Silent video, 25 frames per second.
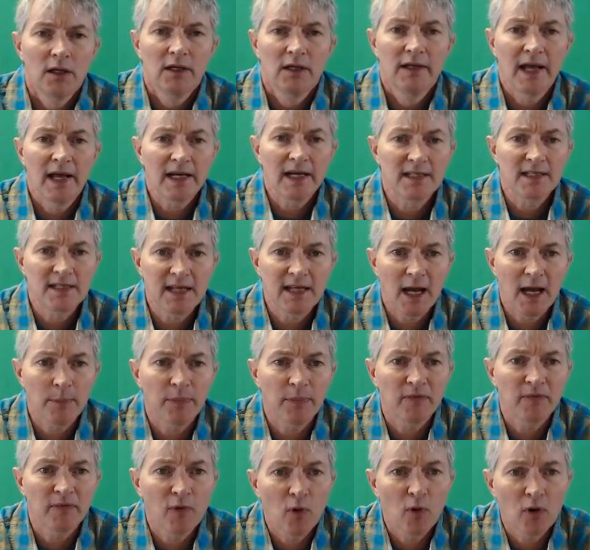Next
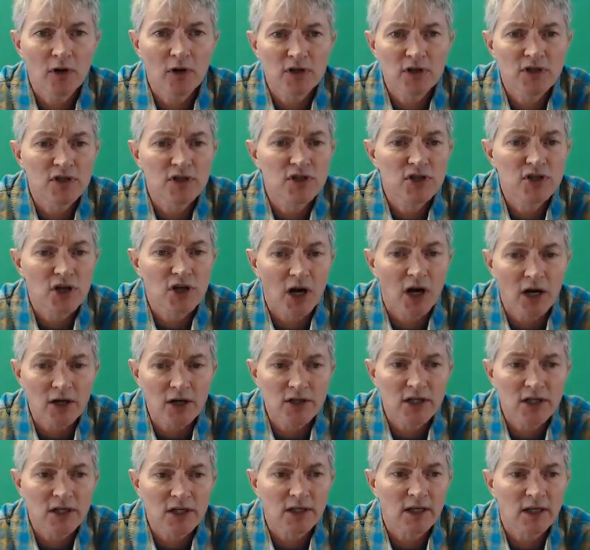step, of course, is
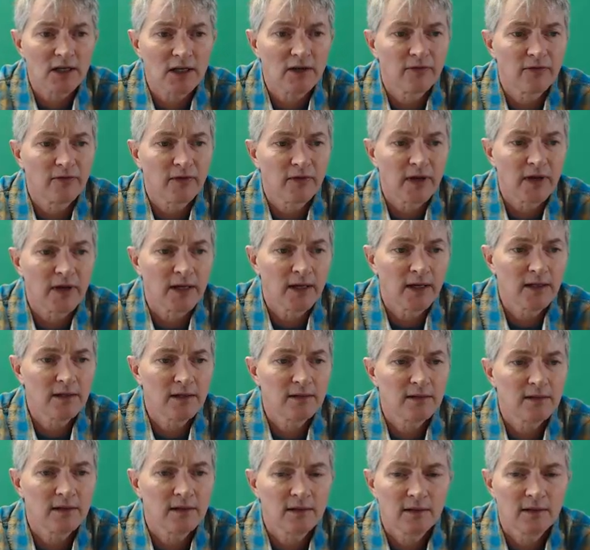charging the
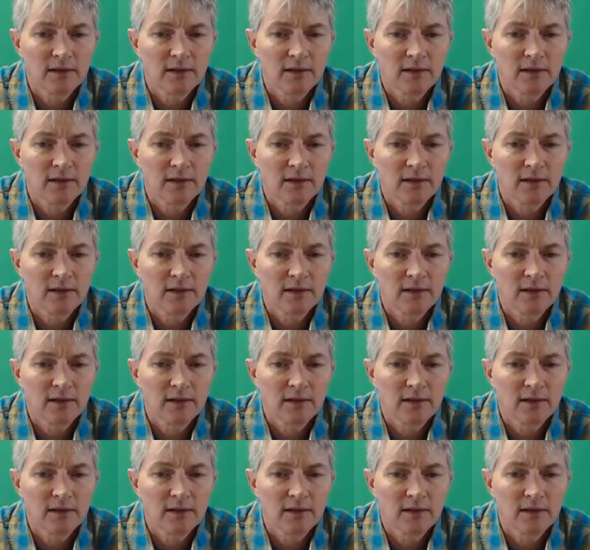defendant.